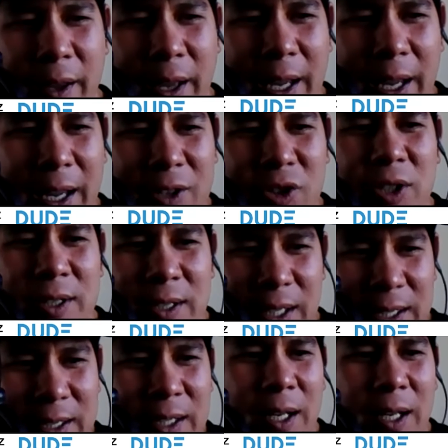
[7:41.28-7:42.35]
And she's
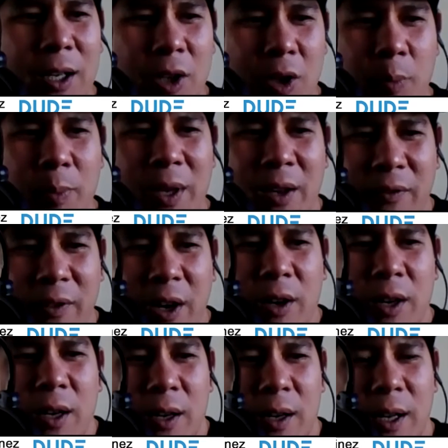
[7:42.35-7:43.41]
listening, you know, being
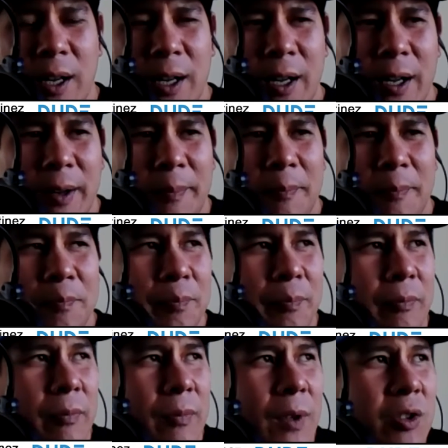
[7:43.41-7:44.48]
very, um,
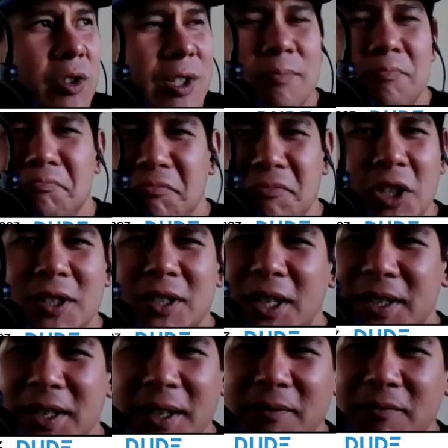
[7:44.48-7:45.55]
just, just
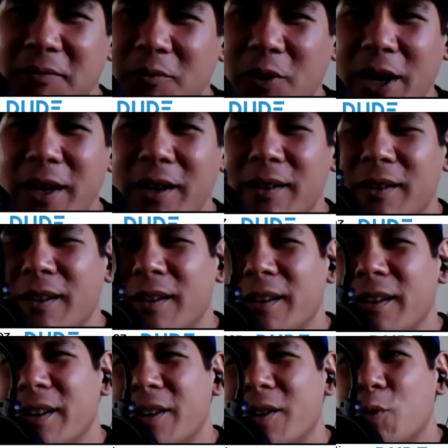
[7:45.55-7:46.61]
listening. Right.
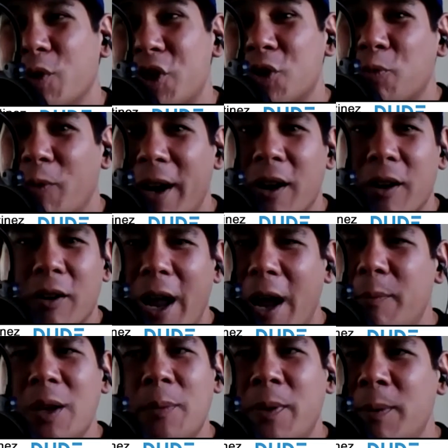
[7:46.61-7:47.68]
Which is rare.
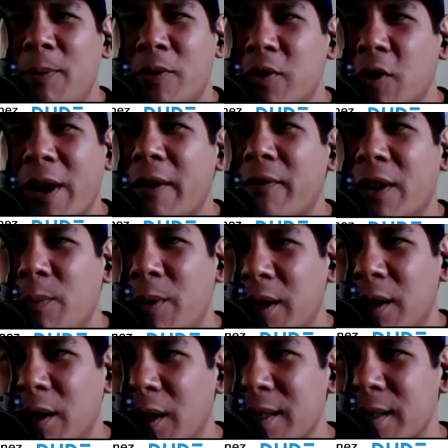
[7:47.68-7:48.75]
How many people don't have
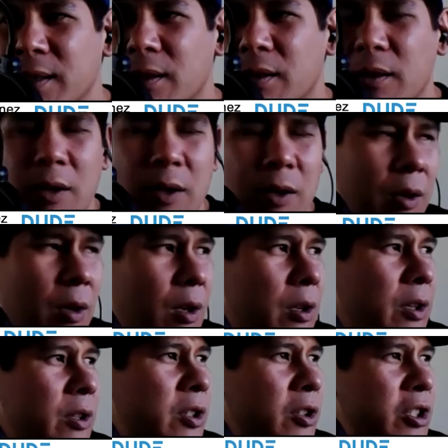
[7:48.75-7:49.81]
anybody to listen?
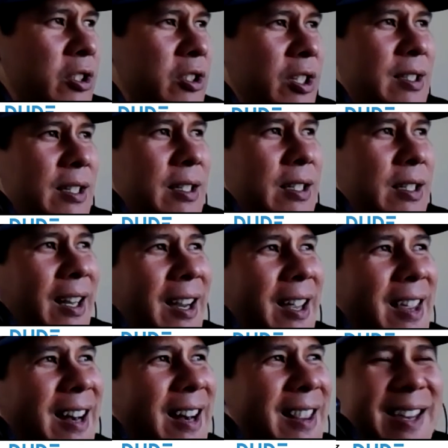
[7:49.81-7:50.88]
So she's just listening.
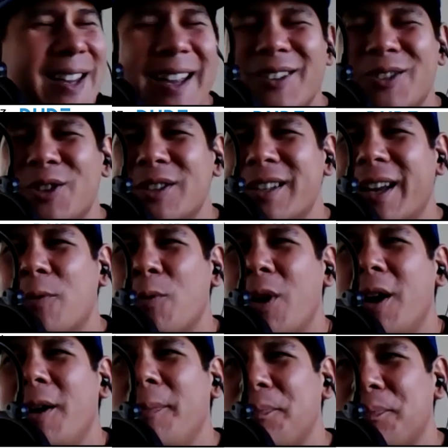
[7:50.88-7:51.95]
And then at the end, she's like,
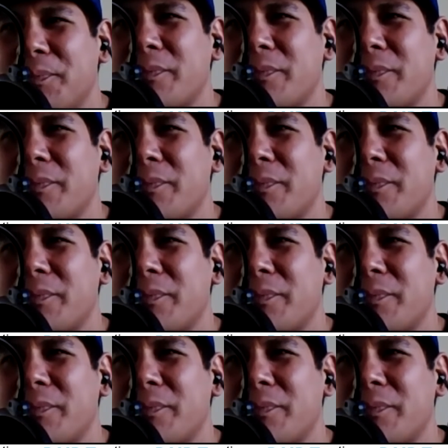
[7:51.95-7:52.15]
well,